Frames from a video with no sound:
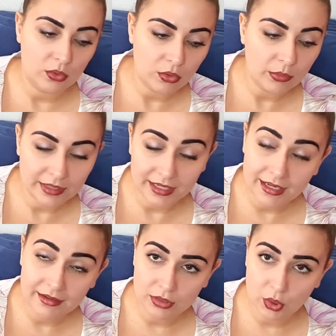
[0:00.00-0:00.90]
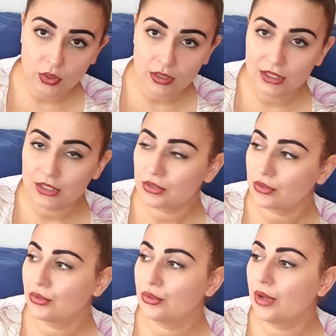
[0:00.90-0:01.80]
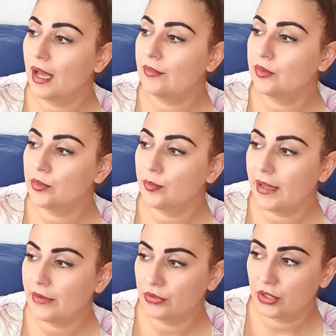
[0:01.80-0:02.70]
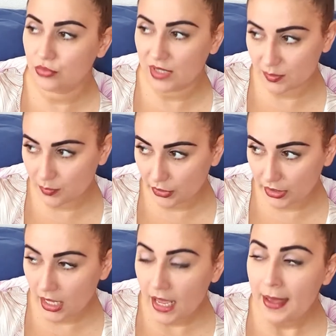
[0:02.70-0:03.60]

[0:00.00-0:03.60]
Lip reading: already here locally, so you don't have to pay for the transport,